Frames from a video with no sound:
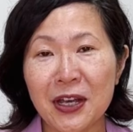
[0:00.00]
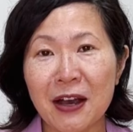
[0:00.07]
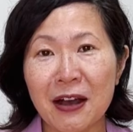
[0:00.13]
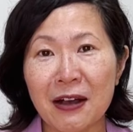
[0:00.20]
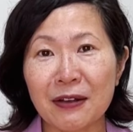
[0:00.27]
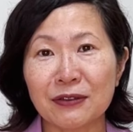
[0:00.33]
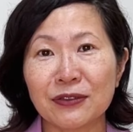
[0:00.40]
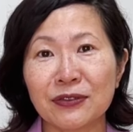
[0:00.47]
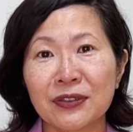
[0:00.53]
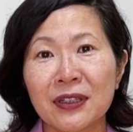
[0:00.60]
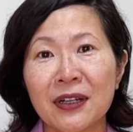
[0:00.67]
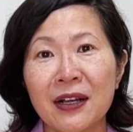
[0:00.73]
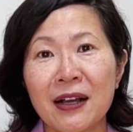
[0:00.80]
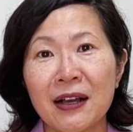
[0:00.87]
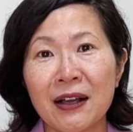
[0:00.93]
of
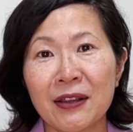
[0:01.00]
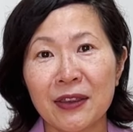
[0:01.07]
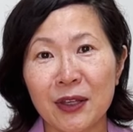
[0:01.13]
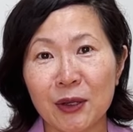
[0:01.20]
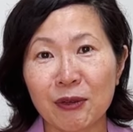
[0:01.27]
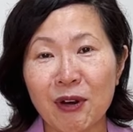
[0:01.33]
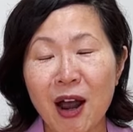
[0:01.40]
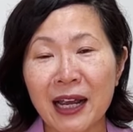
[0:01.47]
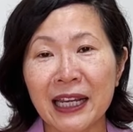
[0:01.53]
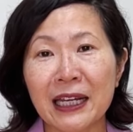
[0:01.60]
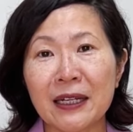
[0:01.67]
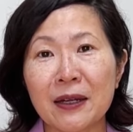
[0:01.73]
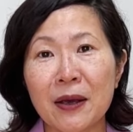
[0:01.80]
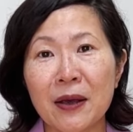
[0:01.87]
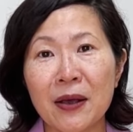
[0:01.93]
the
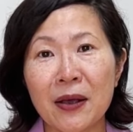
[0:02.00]
Orion